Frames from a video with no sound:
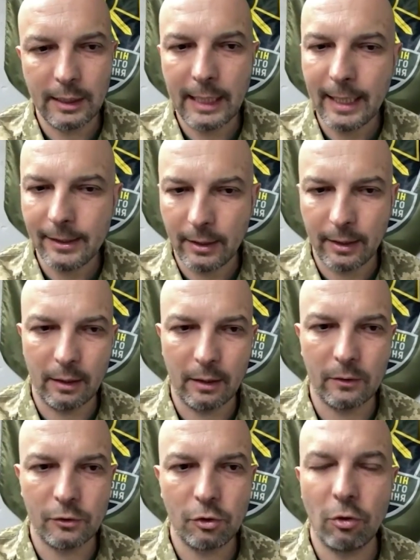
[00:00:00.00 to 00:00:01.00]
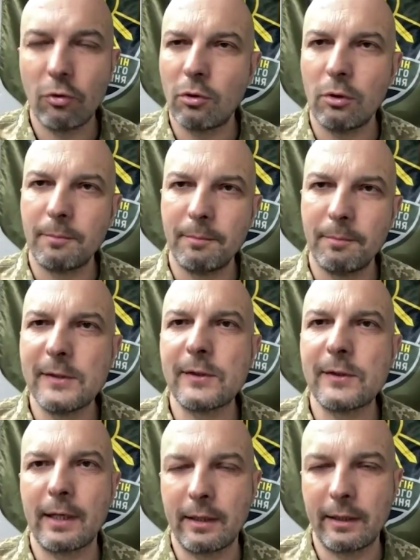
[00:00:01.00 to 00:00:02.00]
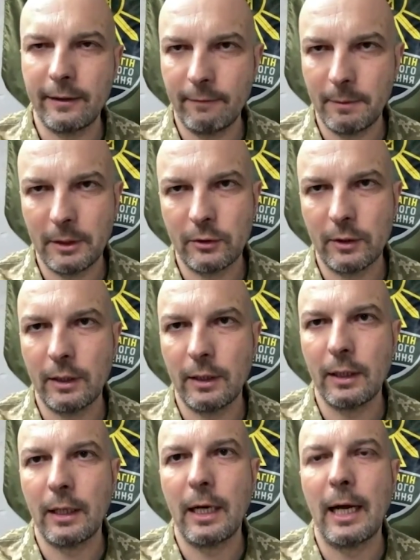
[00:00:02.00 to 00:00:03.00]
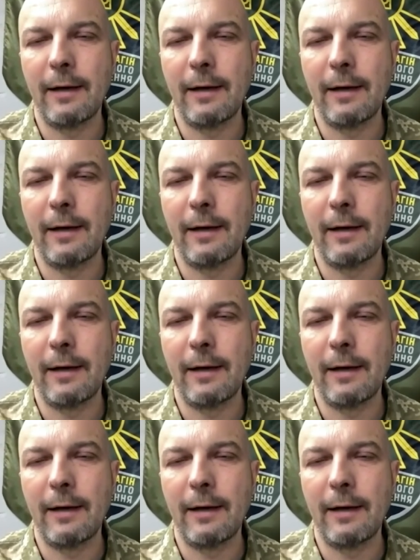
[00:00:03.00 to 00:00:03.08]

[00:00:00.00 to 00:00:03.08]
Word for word: had a so-called Minsk agreement uh,